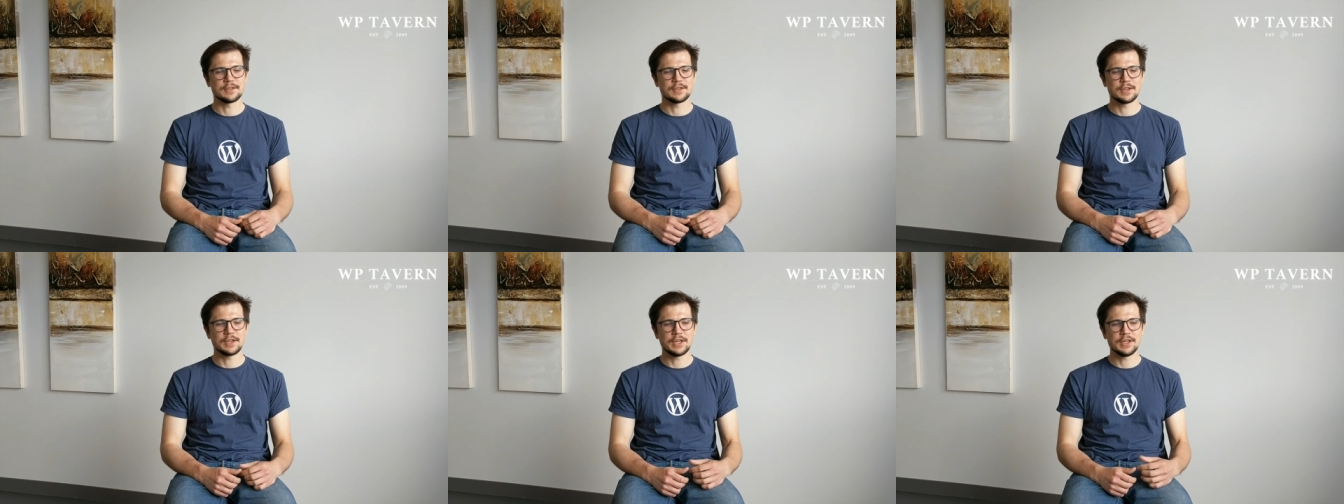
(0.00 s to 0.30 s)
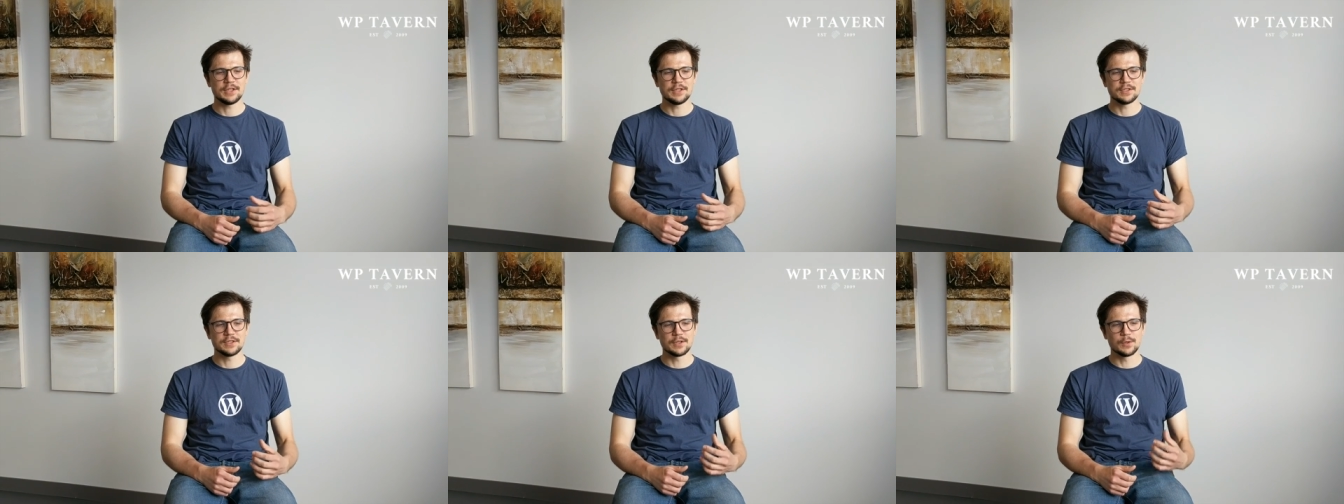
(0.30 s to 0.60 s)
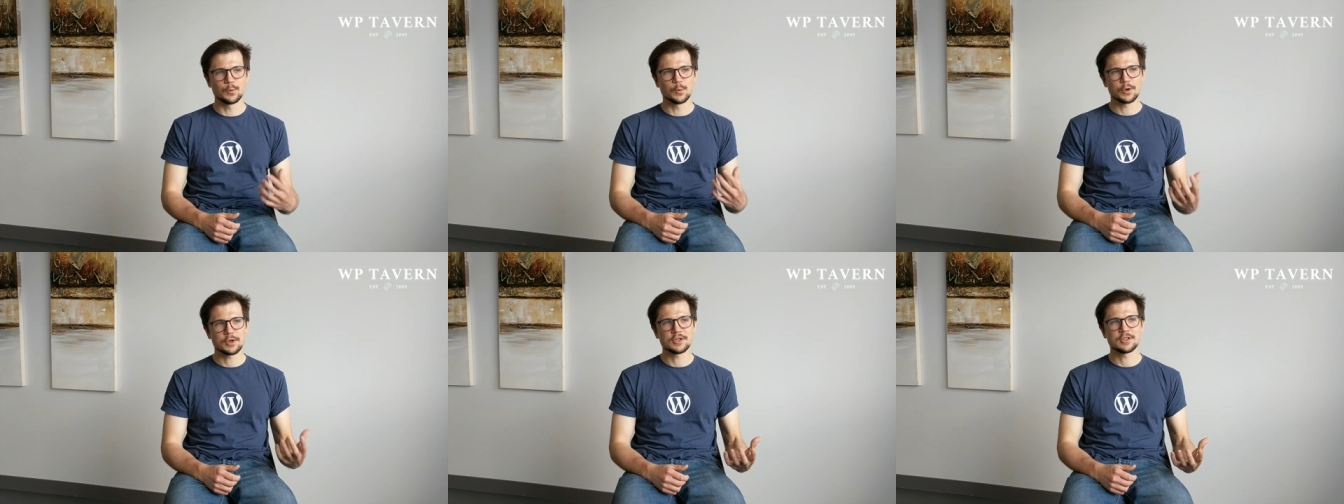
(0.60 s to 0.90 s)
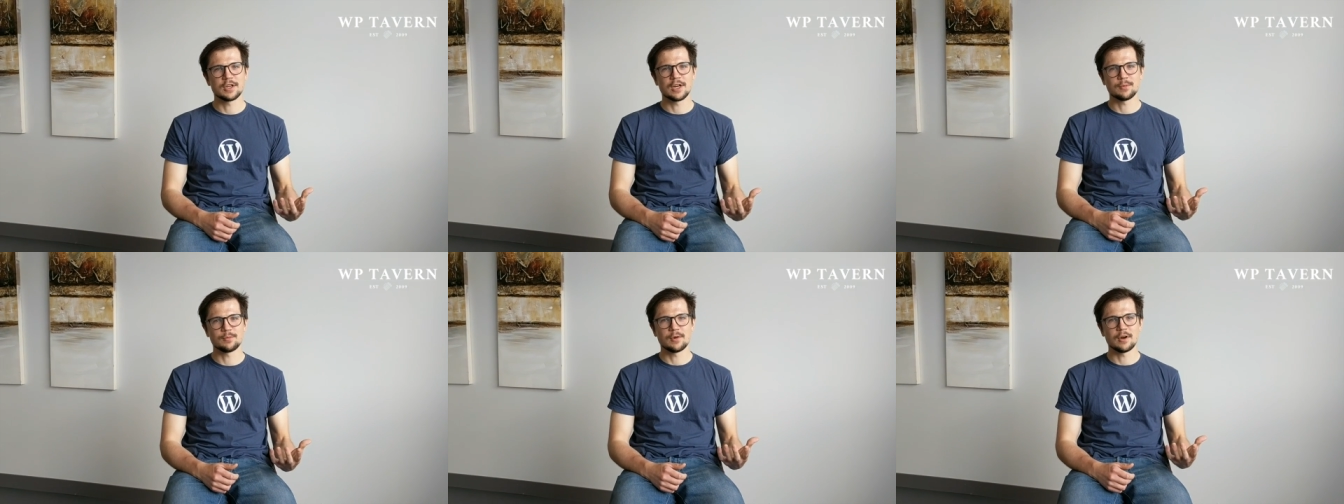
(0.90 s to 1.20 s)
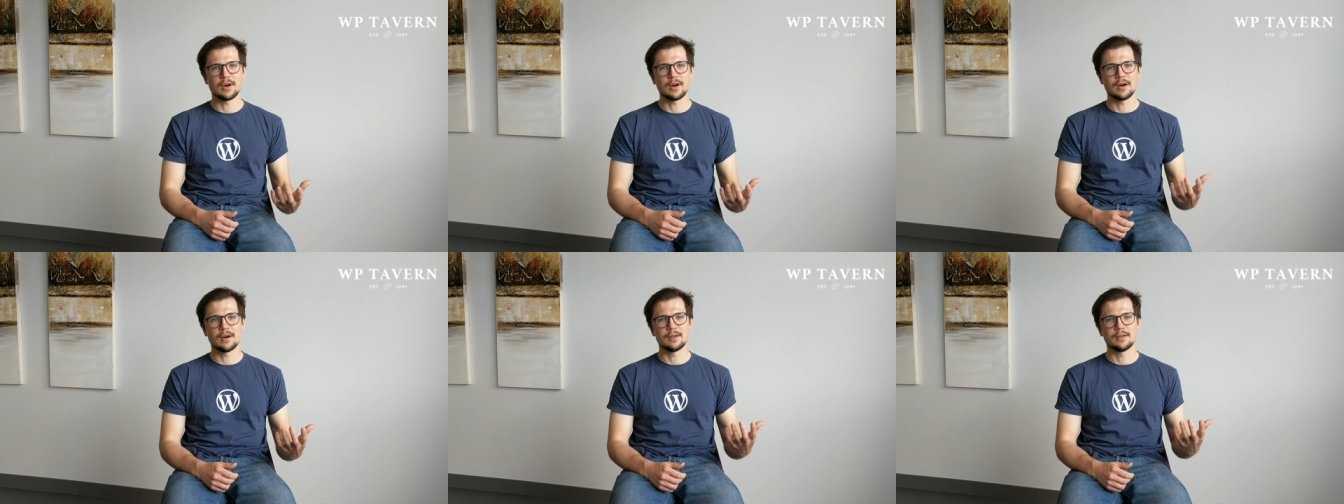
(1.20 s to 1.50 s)
He did a workshop
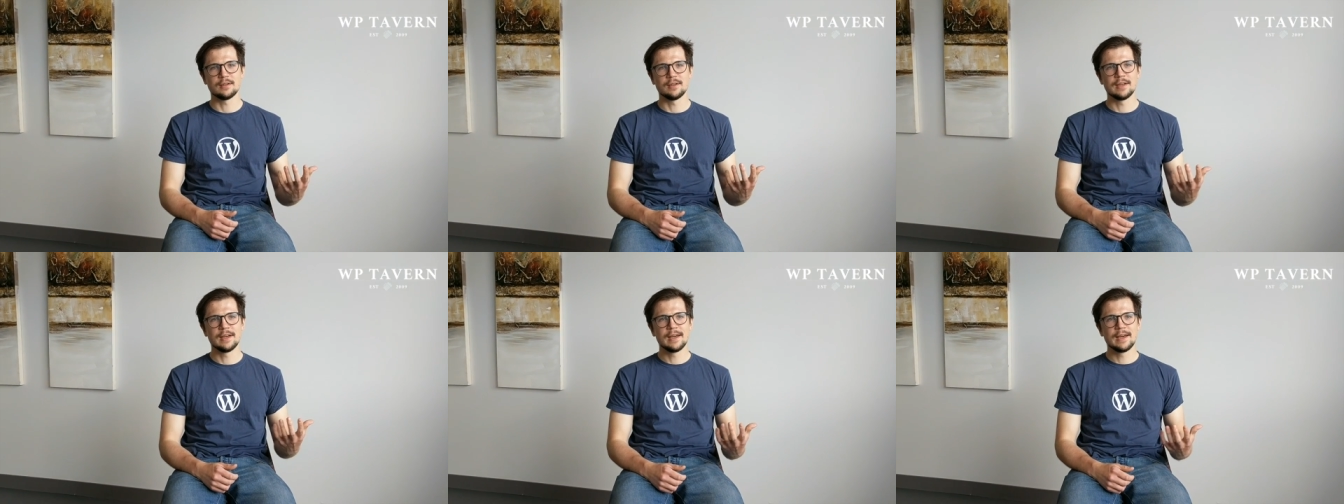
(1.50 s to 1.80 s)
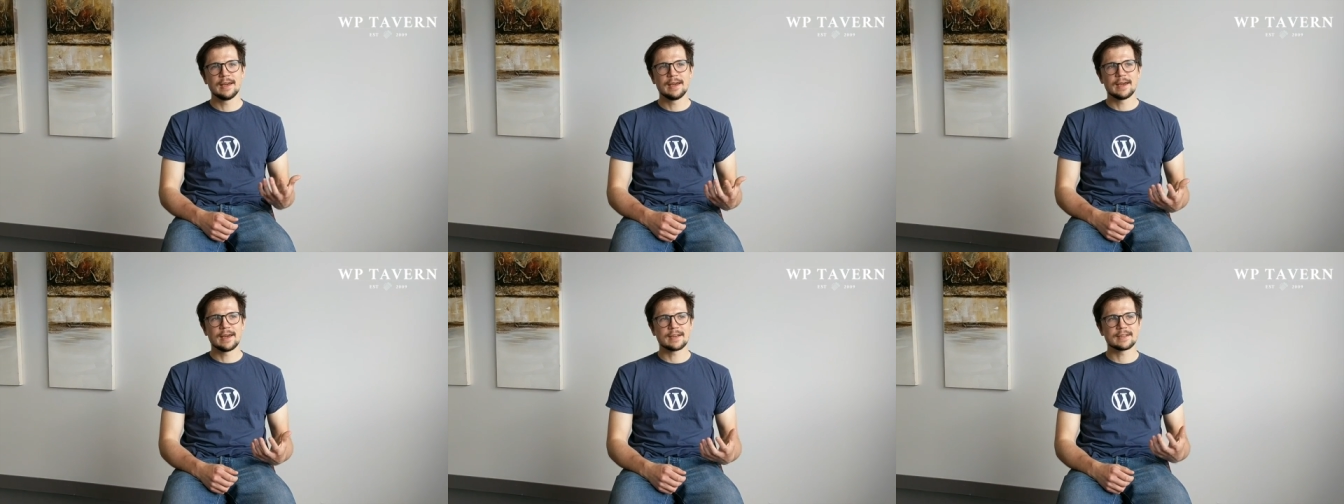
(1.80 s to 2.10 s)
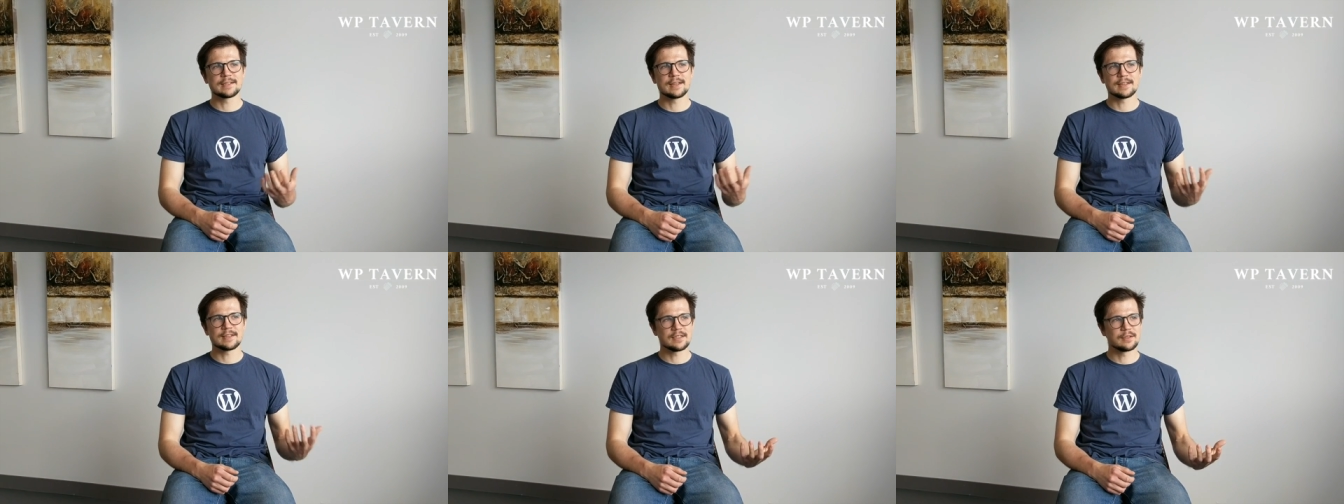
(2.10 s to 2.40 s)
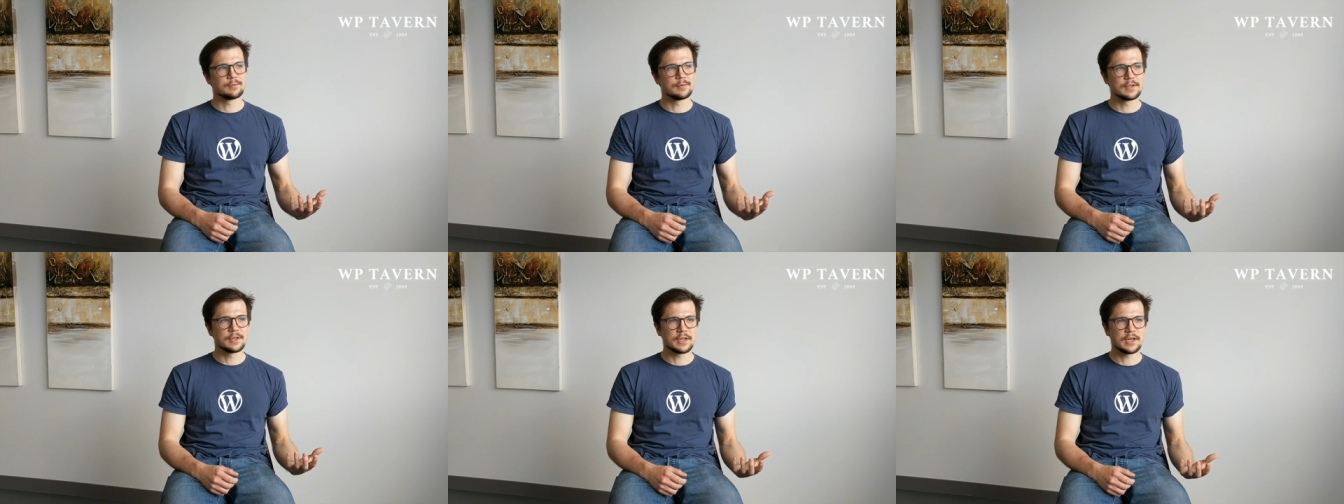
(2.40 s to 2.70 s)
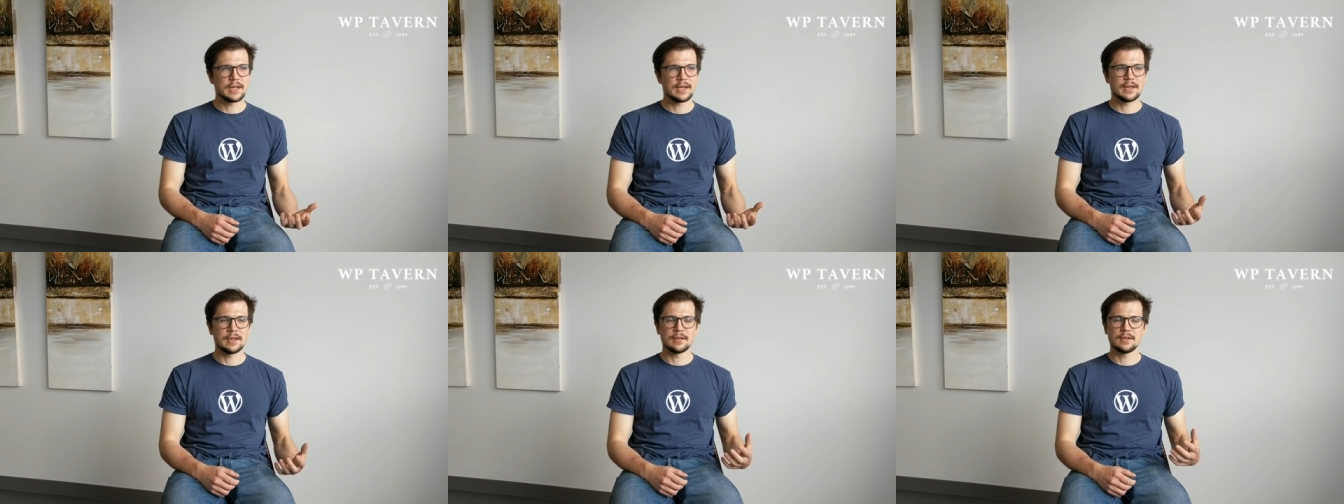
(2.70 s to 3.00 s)
on
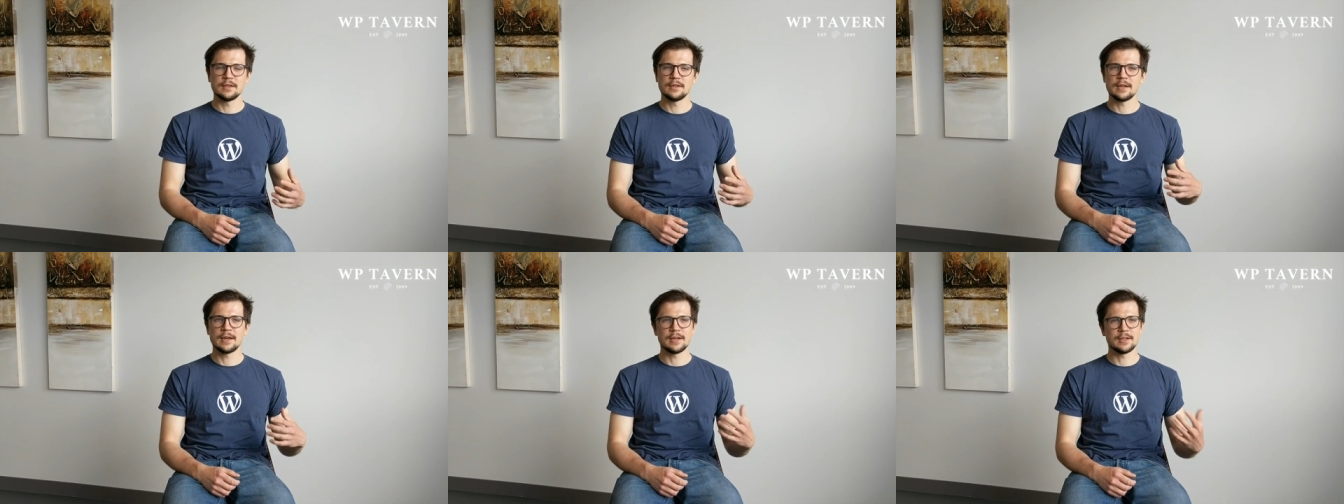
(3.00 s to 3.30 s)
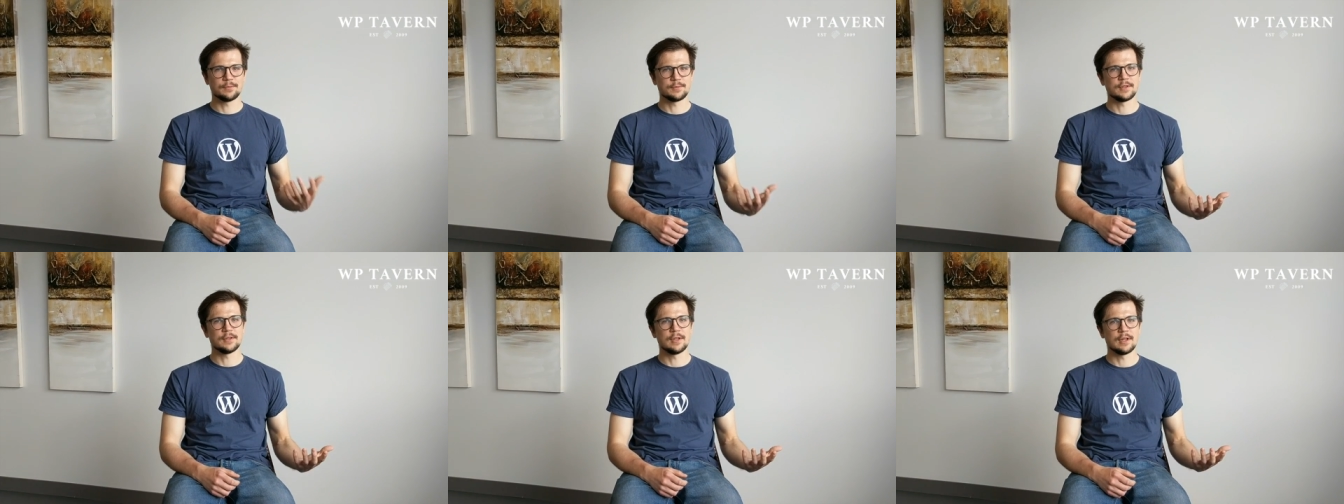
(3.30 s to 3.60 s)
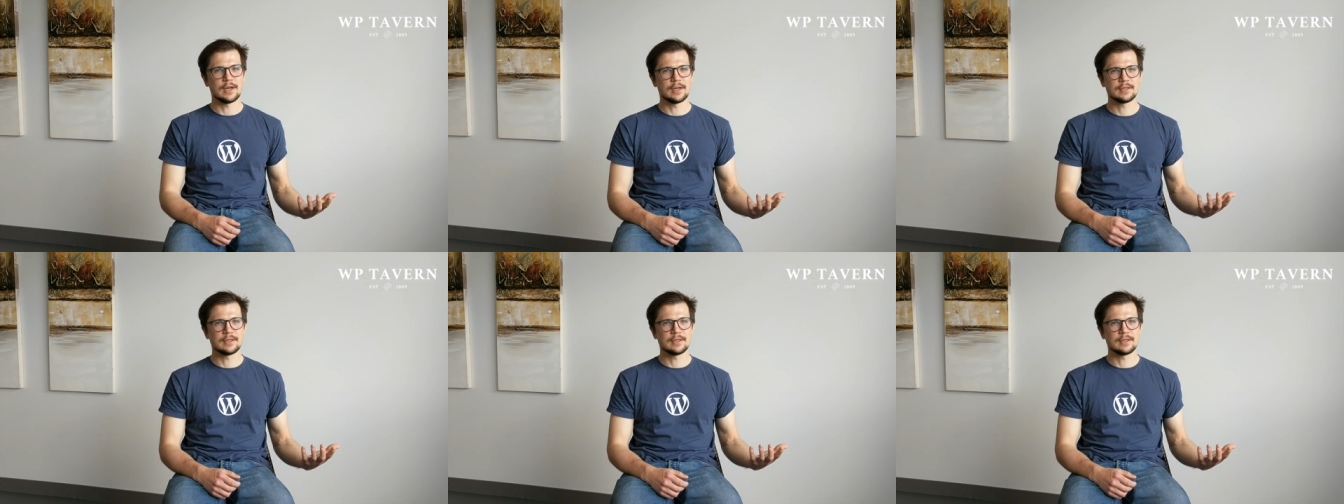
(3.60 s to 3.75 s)
accessibility, and it helped a lot